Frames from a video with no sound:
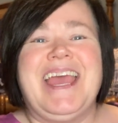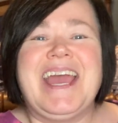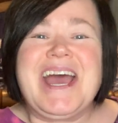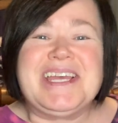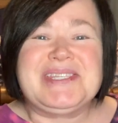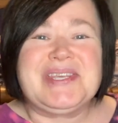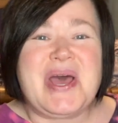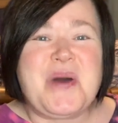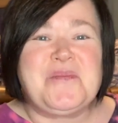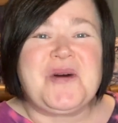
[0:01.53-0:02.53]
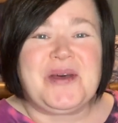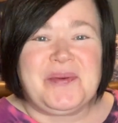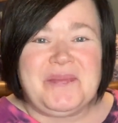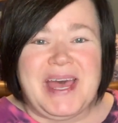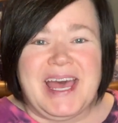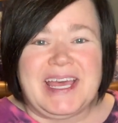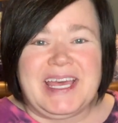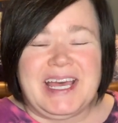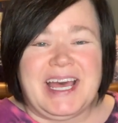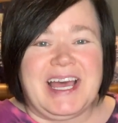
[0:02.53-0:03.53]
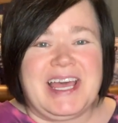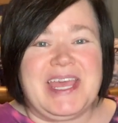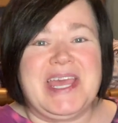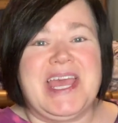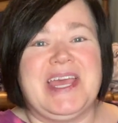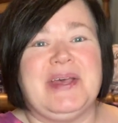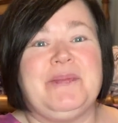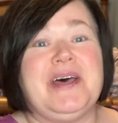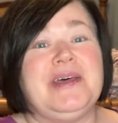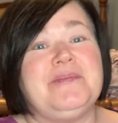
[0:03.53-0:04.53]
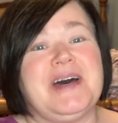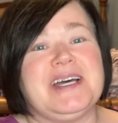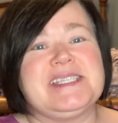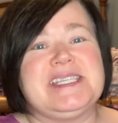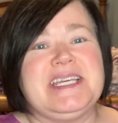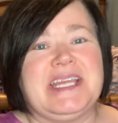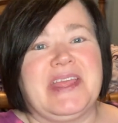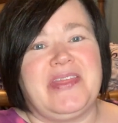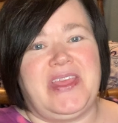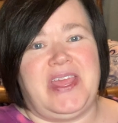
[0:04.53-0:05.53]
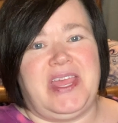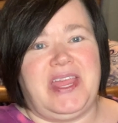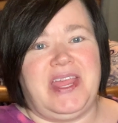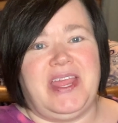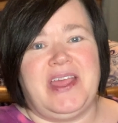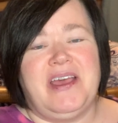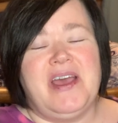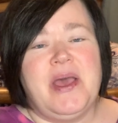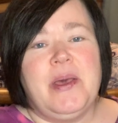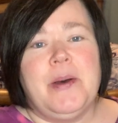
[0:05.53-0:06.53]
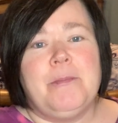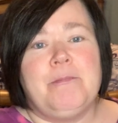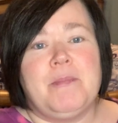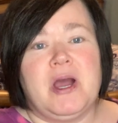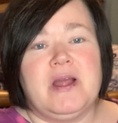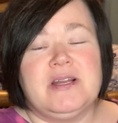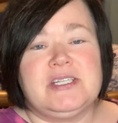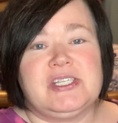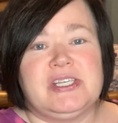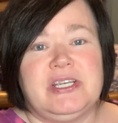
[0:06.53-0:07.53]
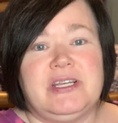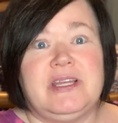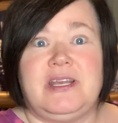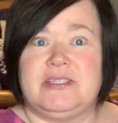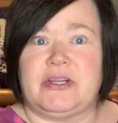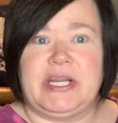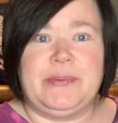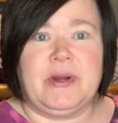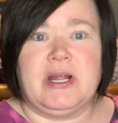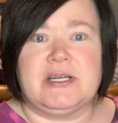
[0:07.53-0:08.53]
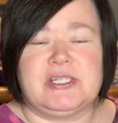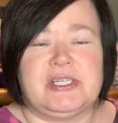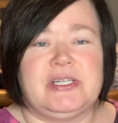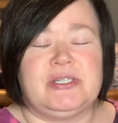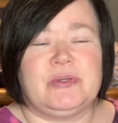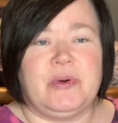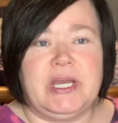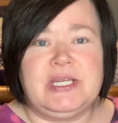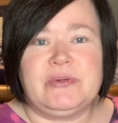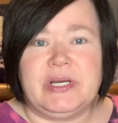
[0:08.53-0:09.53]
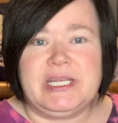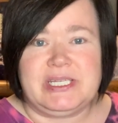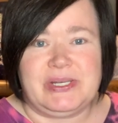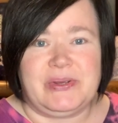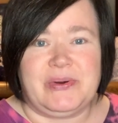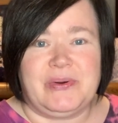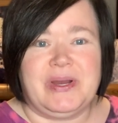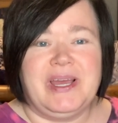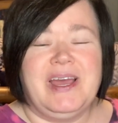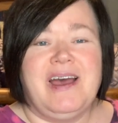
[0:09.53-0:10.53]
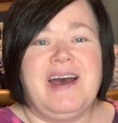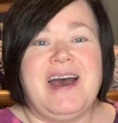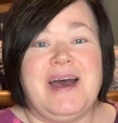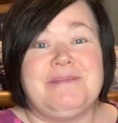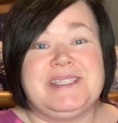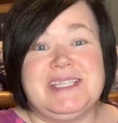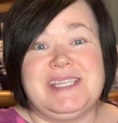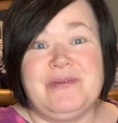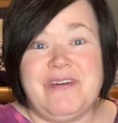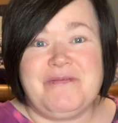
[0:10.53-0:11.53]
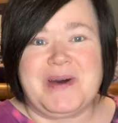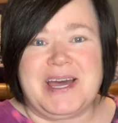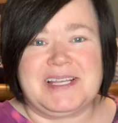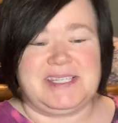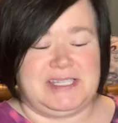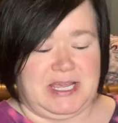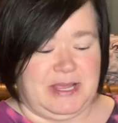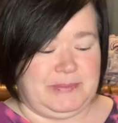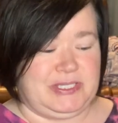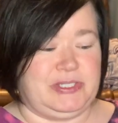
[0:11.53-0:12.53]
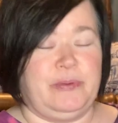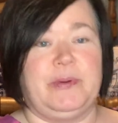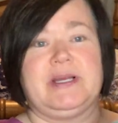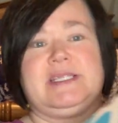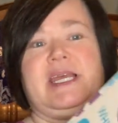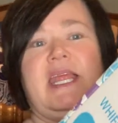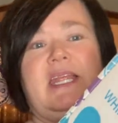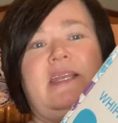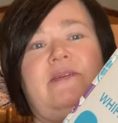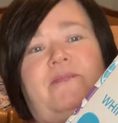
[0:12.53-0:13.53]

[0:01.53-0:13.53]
Hey guys, um, welcome back. I am unboxing the March, and it's already March 2022, um, Scentsy Whiff Box. I'm super excited.